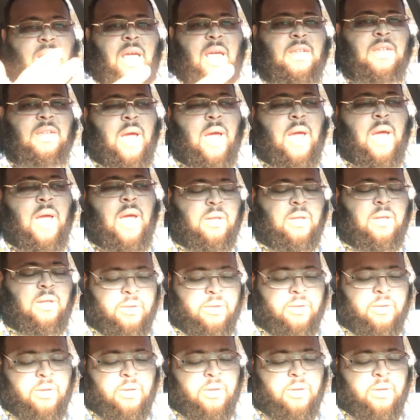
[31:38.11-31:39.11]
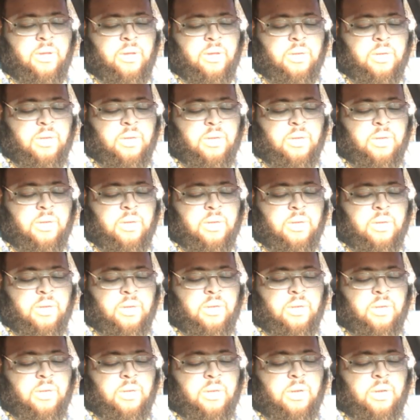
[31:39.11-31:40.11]
less, right?
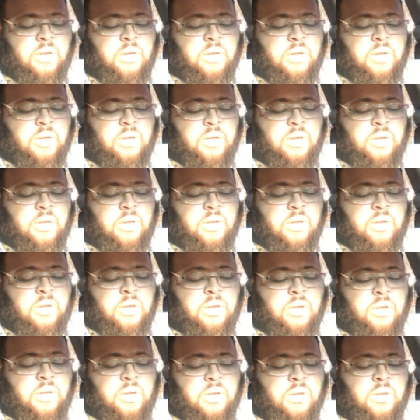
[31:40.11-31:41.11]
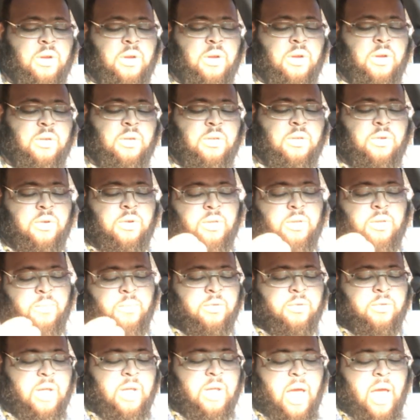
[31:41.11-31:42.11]
You know, turn towards the
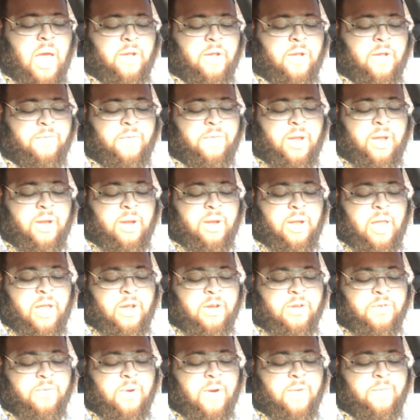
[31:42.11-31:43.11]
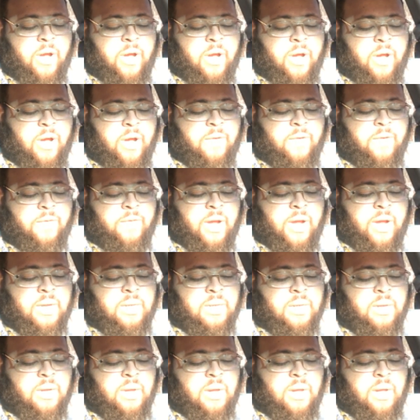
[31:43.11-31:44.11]
Most High and offend less, roughly
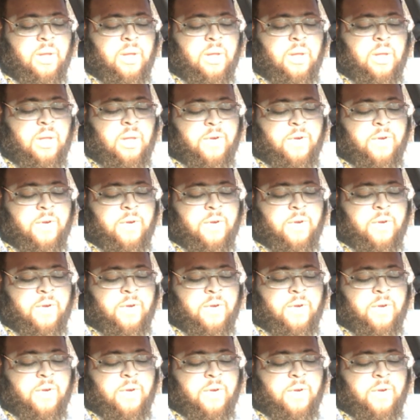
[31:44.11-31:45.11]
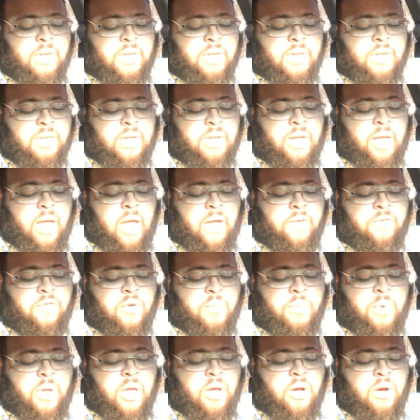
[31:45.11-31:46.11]
paraphrasing. Okay, verse 68, for
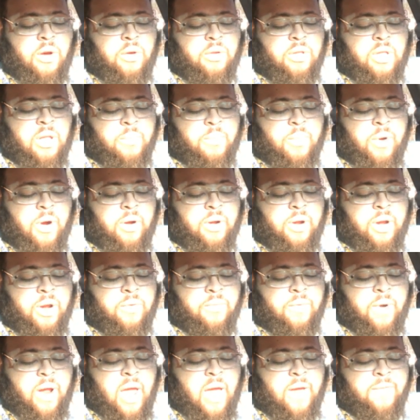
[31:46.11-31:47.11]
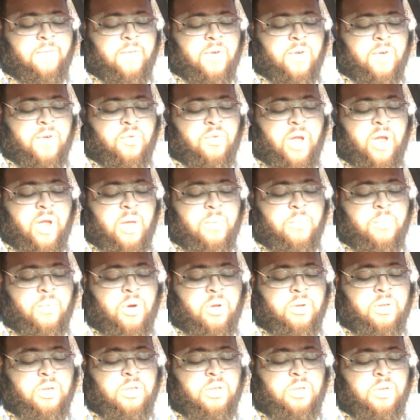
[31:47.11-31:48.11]
behold, the burning wrath of a great
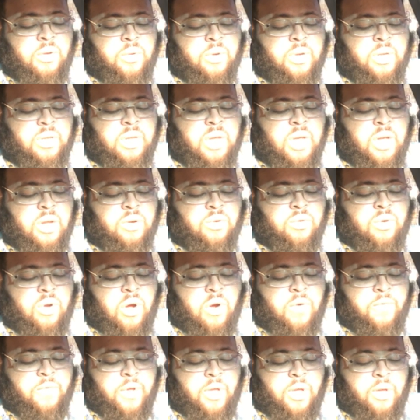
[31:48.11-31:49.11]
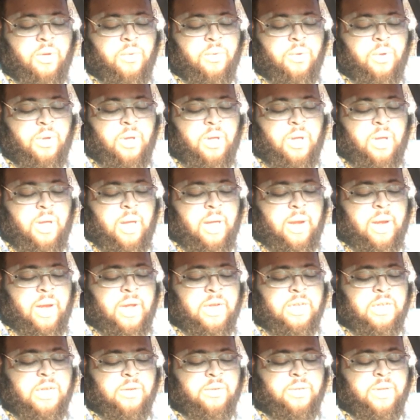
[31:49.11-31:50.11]
multitude is kindled over you, and they
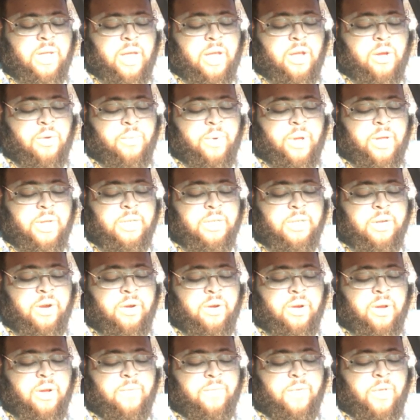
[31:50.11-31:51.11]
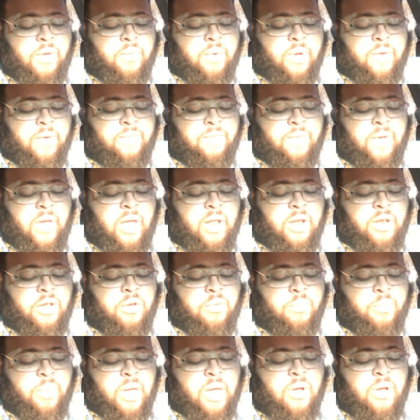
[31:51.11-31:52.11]
shall take away certain of you and feed you,
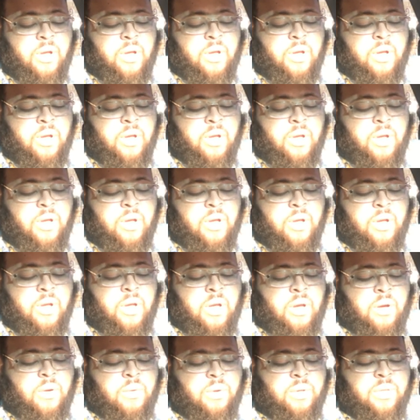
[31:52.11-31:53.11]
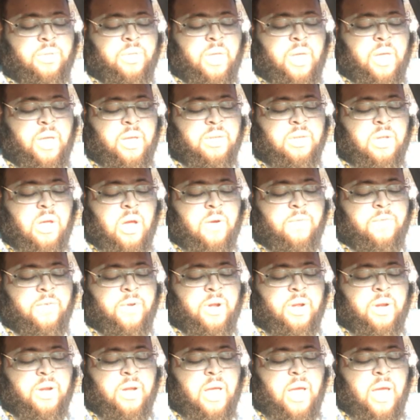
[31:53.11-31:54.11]
being idle with things offered
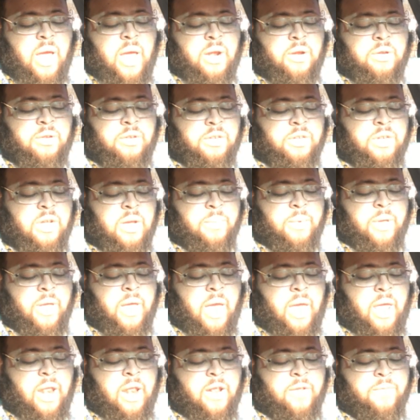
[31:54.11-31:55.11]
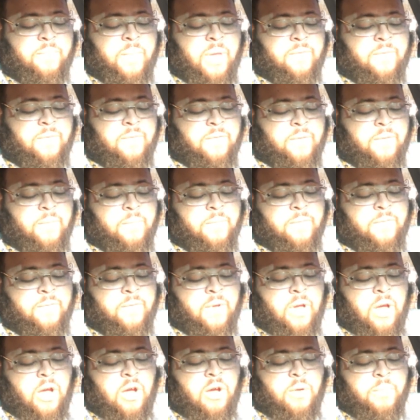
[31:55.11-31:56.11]
unto idols. You shall be hated of men for
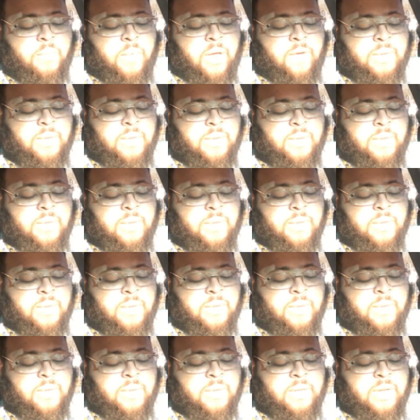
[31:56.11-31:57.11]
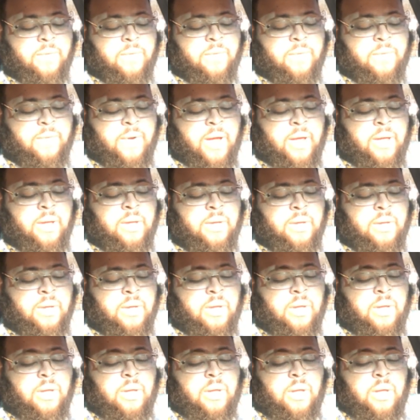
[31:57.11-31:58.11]
all men for my name's sake, right?
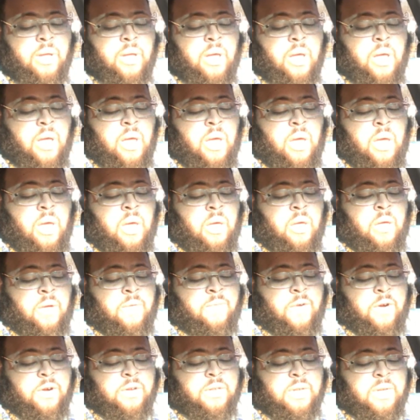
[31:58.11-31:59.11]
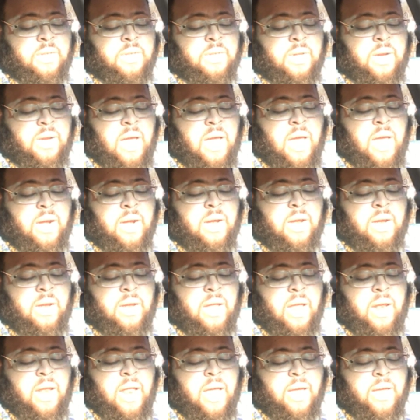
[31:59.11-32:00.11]
Verse 69, and
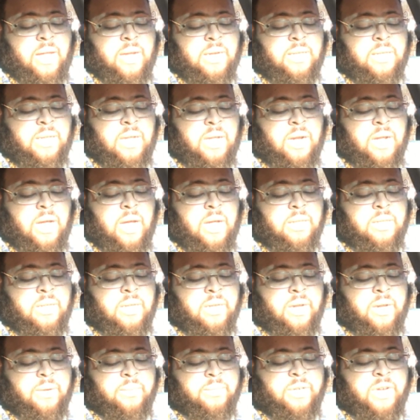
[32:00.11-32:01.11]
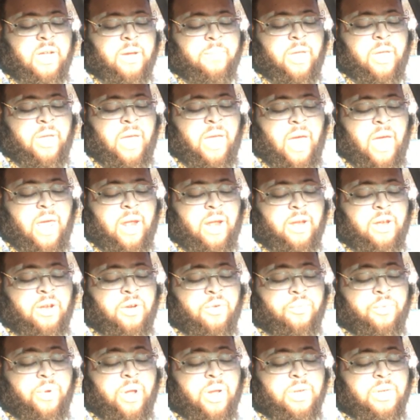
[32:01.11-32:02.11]
they that consent unto them shall be had in
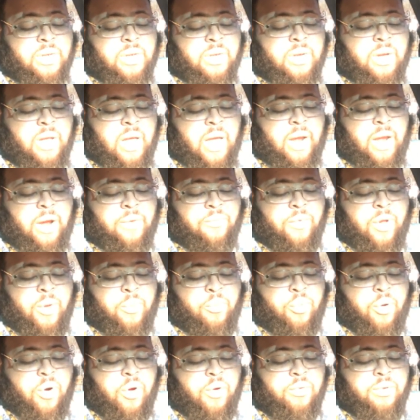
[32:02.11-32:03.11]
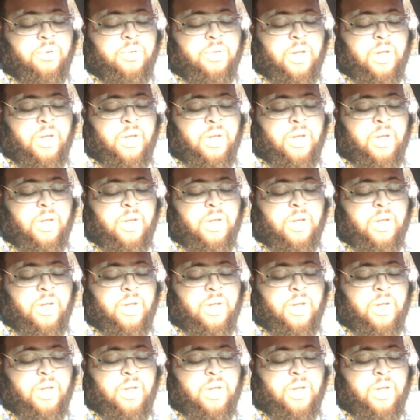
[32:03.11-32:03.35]
derision and in reproach